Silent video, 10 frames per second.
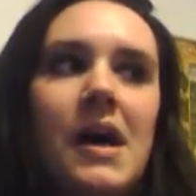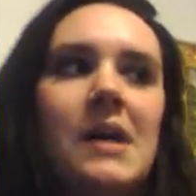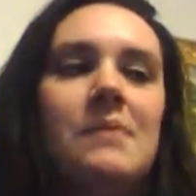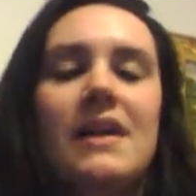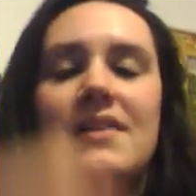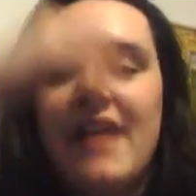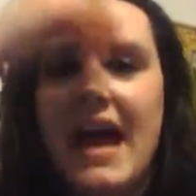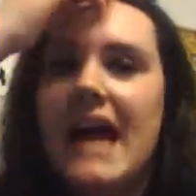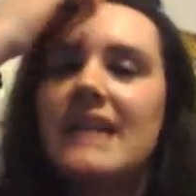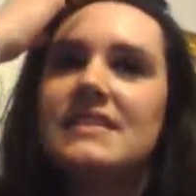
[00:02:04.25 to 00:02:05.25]
Um,
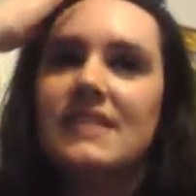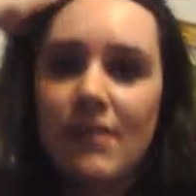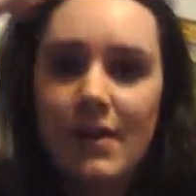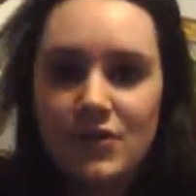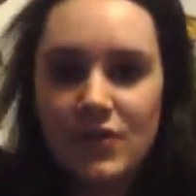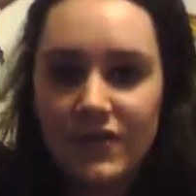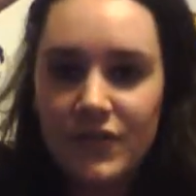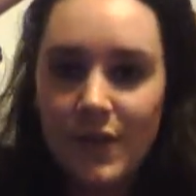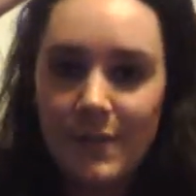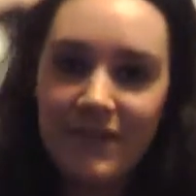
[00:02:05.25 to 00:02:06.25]
that you know I was
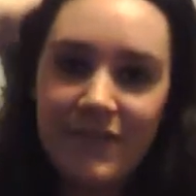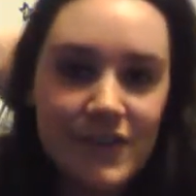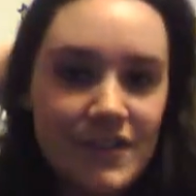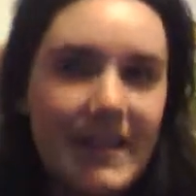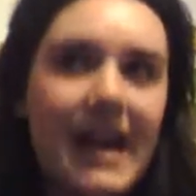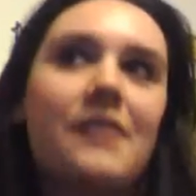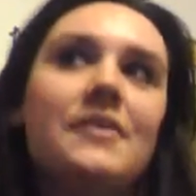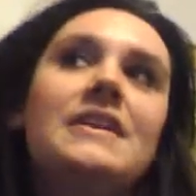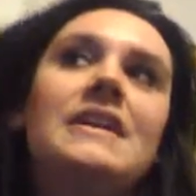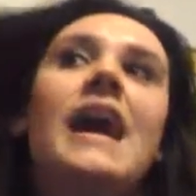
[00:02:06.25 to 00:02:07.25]
Gryffindor on my first account.